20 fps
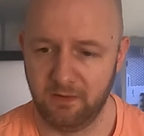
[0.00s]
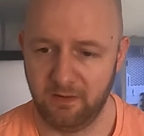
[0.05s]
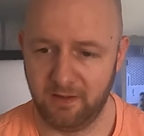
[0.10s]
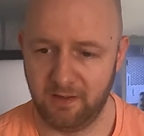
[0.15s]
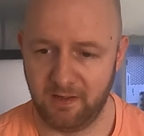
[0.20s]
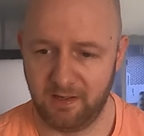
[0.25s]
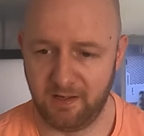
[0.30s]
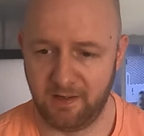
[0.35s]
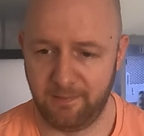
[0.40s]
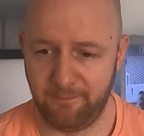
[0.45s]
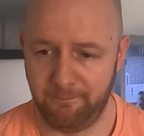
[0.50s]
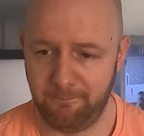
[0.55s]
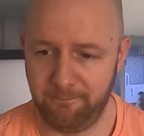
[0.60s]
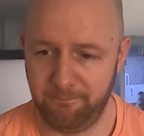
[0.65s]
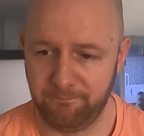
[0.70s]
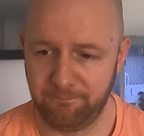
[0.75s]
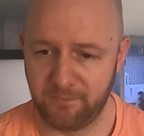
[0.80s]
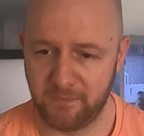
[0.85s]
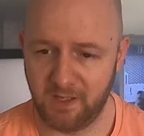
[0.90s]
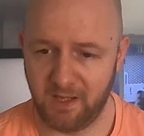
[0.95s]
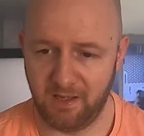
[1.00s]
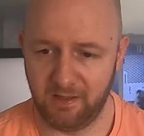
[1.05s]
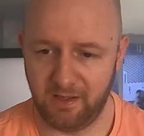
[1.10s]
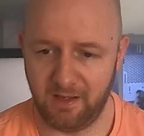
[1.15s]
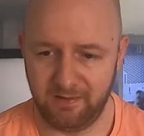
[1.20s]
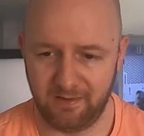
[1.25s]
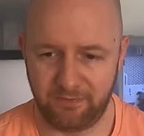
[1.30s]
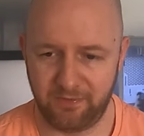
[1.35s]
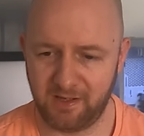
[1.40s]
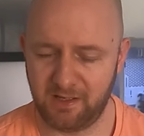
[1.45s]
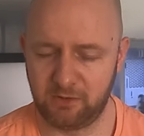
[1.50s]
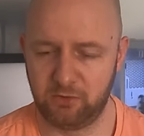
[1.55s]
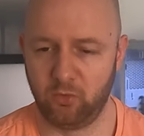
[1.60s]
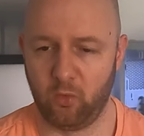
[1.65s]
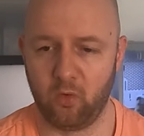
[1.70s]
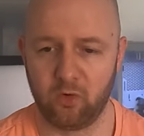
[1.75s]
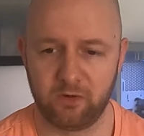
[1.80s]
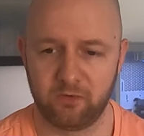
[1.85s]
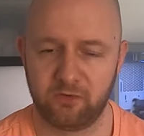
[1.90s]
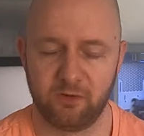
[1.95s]
I think a
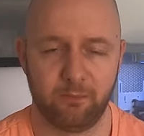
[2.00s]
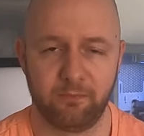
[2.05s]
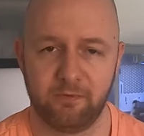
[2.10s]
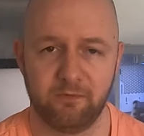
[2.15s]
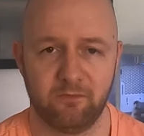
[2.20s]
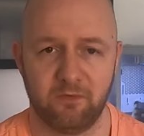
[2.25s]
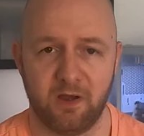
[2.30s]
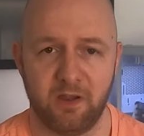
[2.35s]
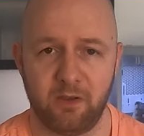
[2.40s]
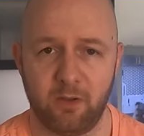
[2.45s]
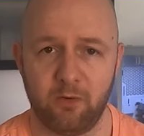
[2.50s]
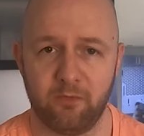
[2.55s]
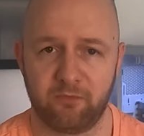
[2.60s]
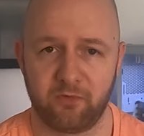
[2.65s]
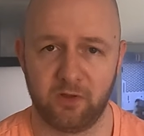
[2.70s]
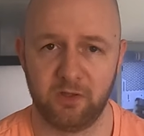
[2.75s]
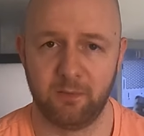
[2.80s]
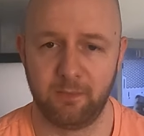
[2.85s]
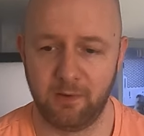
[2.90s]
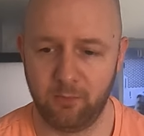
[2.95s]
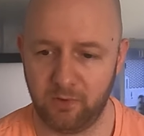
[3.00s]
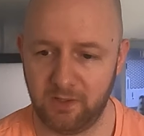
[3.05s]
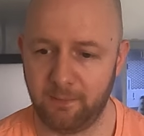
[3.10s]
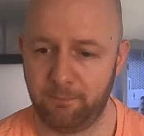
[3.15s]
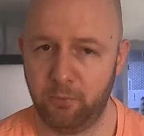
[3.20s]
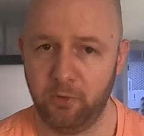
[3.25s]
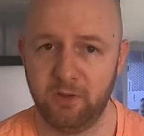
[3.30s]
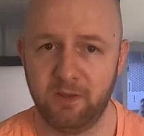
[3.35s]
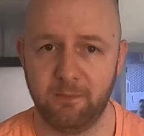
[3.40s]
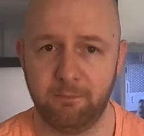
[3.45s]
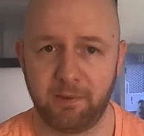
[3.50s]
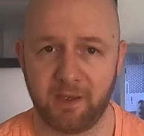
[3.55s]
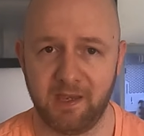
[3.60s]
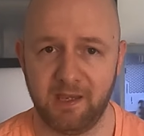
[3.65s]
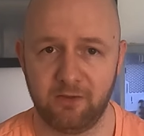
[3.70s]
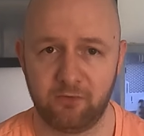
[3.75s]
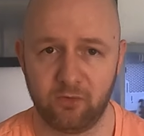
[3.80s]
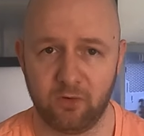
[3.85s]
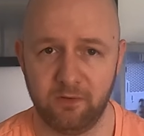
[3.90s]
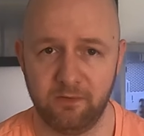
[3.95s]
dog or something ran out in front of me. When I put the
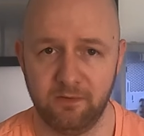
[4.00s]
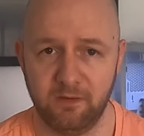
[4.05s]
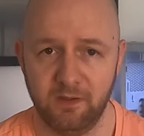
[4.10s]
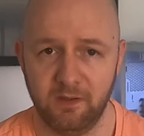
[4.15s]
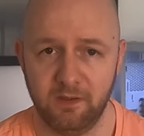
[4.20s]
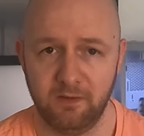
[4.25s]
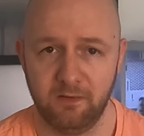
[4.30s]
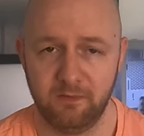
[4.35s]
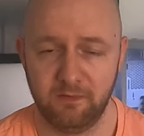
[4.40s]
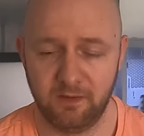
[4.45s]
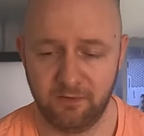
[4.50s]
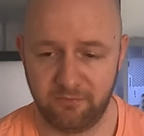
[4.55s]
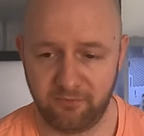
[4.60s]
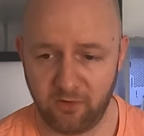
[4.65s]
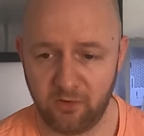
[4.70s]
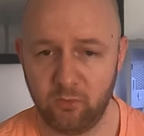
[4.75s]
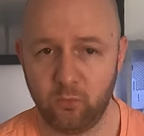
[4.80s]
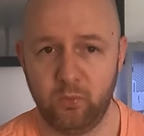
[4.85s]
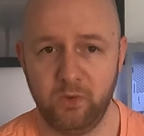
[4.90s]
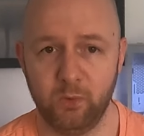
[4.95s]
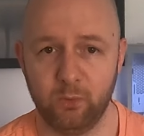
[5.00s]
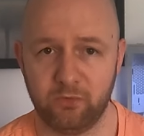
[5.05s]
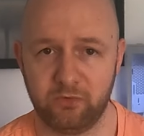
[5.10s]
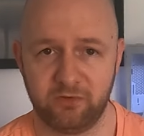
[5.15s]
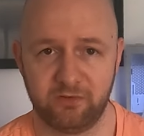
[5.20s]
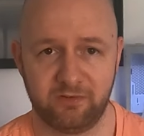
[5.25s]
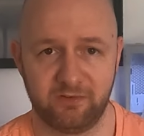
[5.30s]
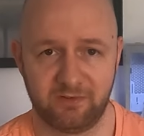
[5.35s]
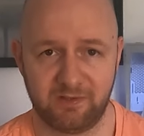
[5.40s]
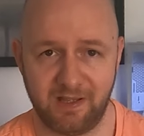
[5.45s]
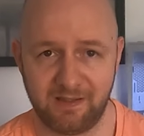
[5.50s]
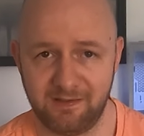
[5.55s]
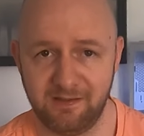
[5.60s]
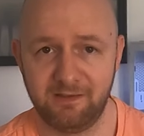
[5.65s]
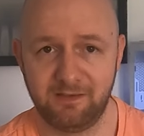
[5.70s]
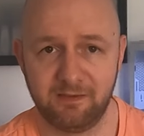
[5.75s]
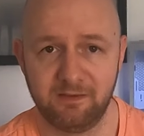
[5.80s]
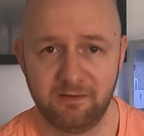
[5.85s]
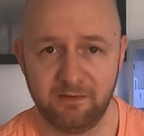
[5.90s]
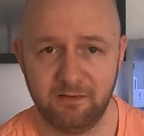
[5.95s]
brakes on, the front wheels
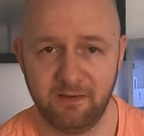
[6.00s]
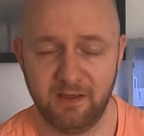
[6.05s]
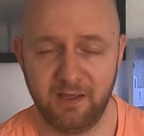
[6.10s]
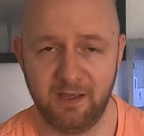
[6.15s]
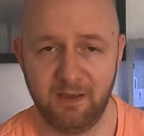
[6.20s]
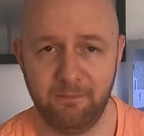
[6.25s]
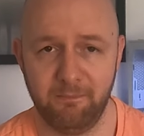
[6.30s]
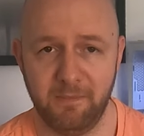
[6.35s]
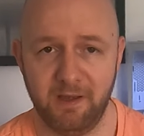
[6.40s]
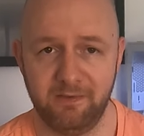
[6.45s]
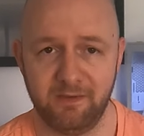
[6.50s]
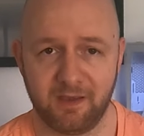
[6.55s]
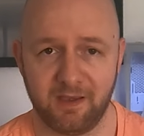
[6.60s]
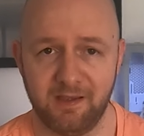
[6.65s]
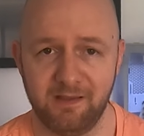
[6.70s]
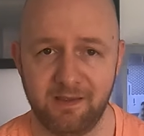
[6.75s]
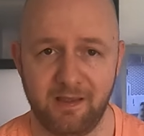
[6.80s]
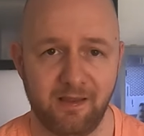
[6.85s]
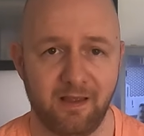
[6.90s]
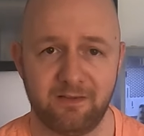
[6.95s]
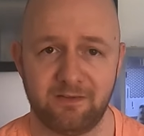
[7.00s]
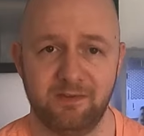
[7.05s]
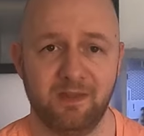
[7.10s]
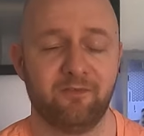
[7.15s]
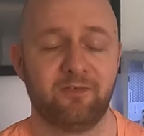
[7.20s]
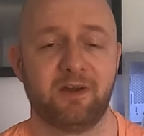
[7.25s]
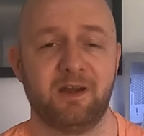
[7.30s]
skidded in the rain, and that's never